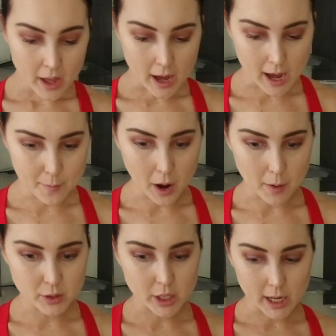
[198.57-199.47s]
I'm
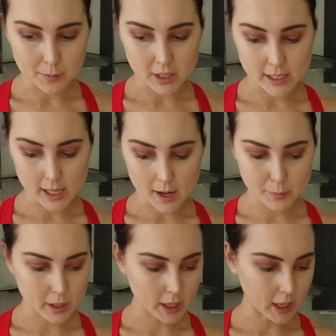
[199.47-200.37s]
just gonna cut these up
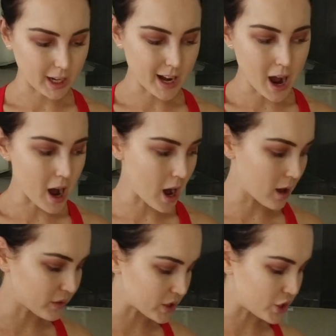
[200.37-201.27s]
in
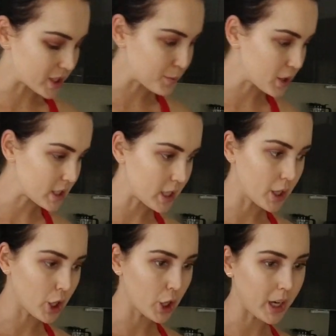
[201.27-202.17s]
halves just because they're gonna
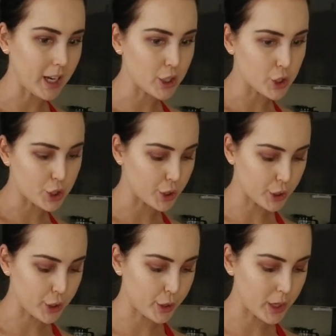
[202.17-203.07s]
go
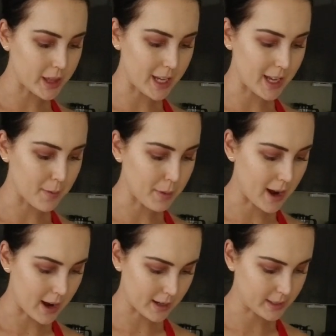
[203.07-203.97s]
into the
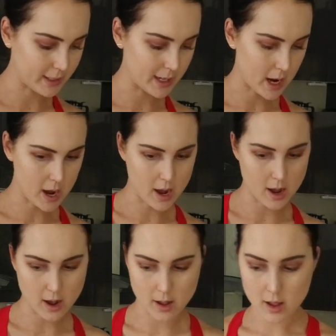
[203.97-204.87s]

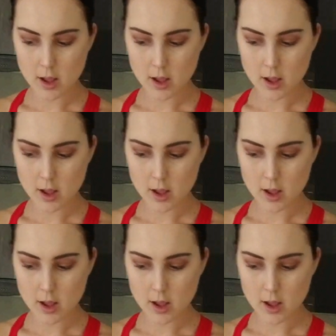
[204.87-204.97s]
pasta.